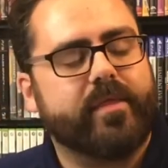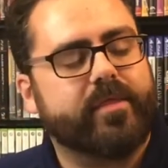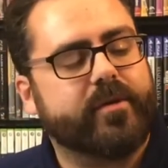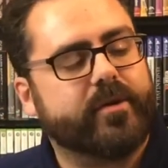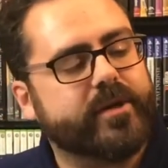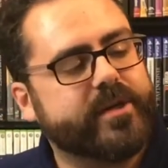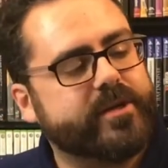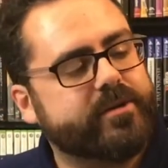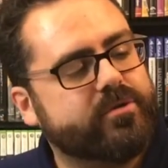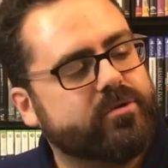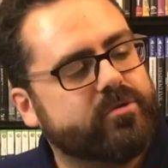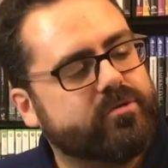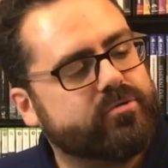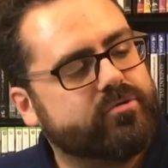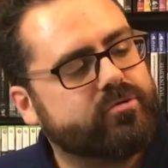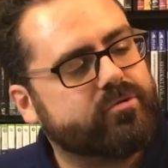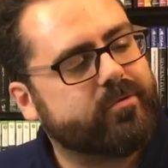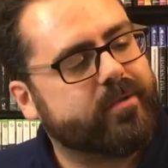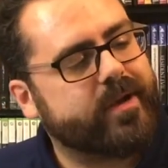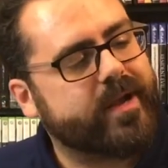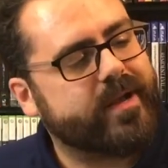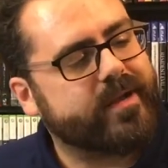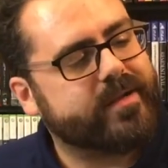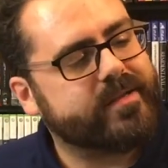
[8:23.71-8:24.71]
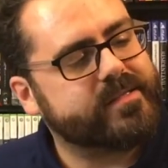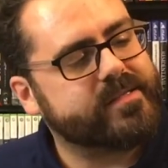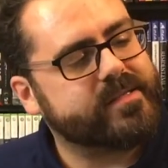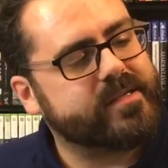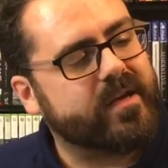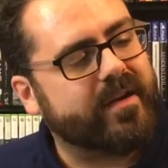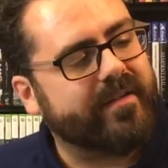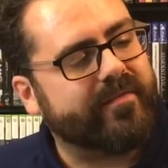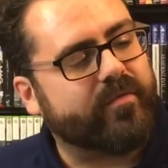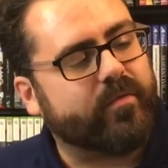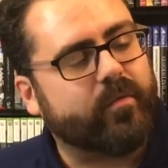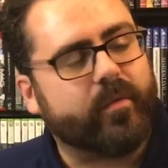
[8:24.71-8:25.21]
32 tracks
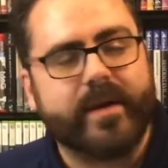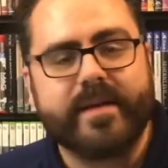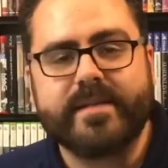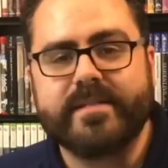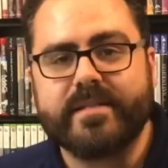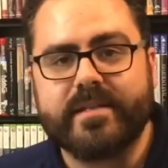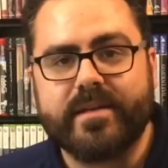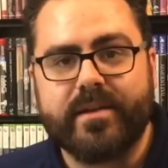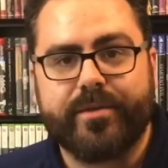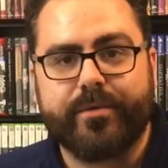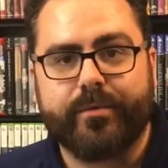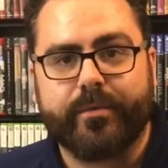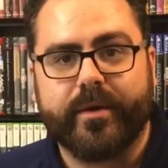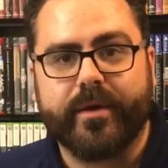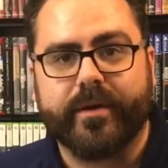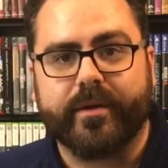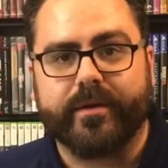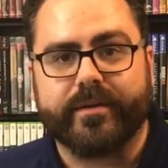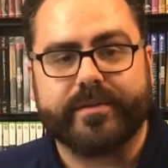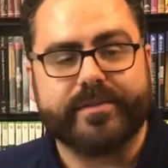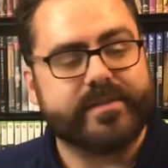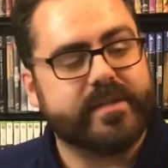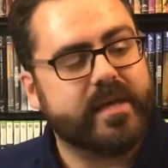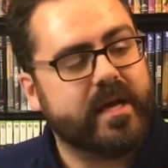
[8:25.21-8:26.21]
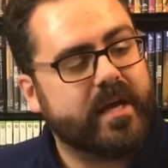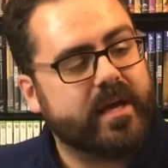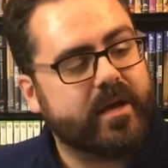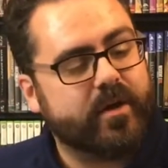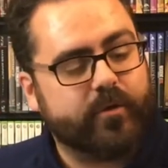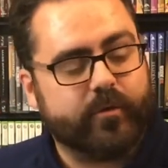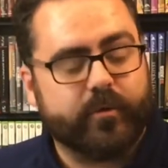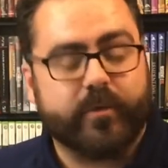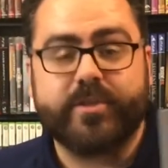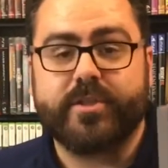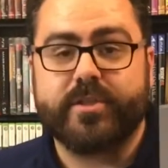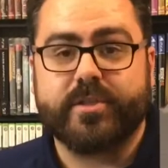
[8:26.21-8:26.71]
of racing thrills,
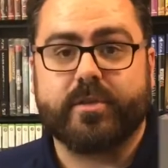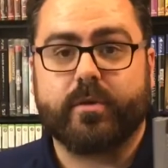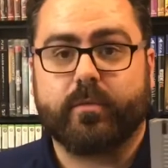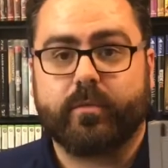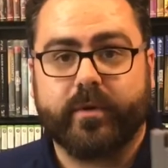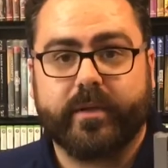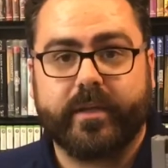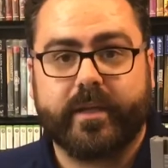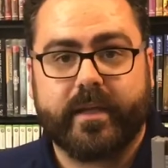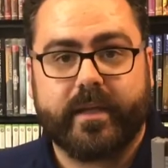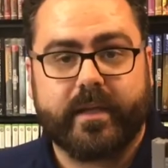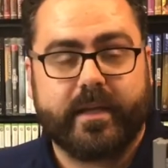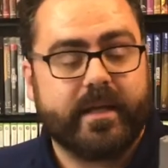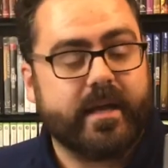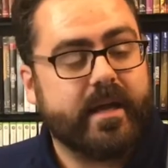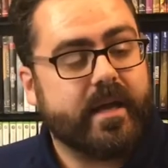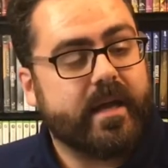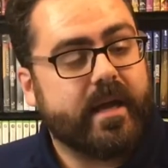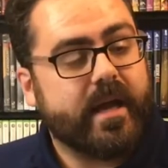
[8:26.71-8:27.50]
which is a really,